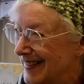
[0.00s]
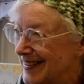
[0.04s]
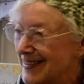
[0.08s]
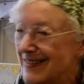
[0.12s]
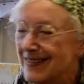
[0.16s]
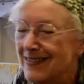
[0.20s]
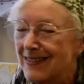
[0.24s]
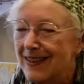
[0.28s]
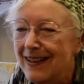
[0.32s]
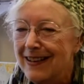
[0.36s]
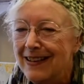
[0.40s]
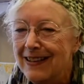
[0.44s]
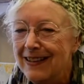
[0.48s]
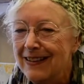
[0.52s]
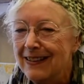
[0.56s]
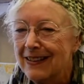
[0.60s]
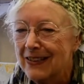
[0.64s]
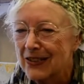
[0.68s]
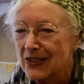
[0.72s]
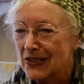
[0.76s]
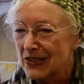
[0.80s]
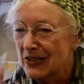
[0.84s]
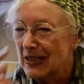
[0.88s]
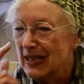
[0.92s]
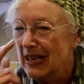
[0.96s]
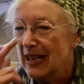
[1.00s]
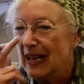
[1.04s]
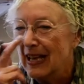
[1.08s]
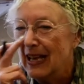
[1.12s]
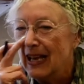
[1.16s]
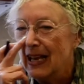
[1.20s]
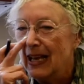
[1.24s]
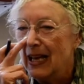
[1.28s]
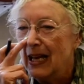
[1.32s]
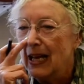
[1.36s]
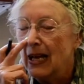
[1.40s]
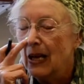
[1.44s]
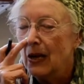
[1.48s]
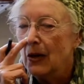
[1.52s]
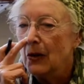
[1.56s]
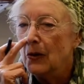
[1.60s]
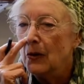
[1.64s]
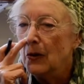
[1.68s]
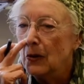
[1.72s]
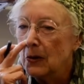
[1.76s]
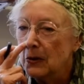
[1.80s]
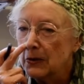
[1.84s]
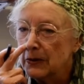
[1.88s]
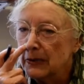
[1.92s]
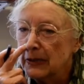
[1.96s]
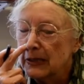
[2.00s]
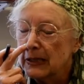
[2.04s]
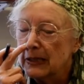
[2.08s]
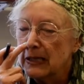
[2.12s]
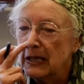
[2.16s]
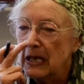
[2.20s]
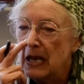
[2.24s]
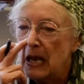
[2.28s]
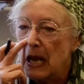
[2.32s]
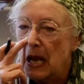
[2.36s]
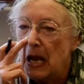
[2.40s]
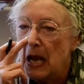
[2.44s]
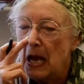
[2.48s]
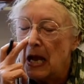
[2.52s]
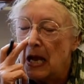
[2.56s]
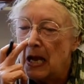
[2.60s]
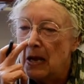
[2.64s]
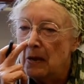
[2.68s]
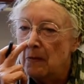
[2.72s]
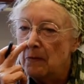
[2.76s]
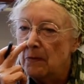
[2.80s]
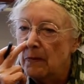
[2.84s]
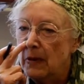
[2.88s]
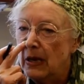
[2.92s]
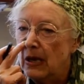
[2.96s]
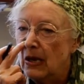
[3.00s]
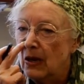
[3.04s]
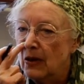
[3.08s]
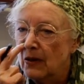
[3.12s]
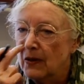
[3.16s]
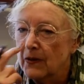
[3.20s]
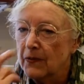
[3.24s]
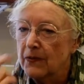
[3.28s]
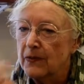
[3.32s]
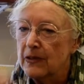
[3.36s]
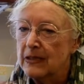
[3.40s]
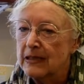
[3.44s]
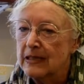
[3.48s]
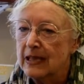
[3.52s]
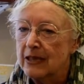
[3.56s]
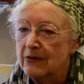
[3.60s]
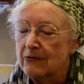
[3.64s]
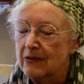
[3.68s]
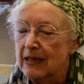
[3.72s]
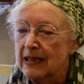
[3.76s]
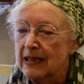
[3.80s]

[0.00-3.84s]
in English. All the biographies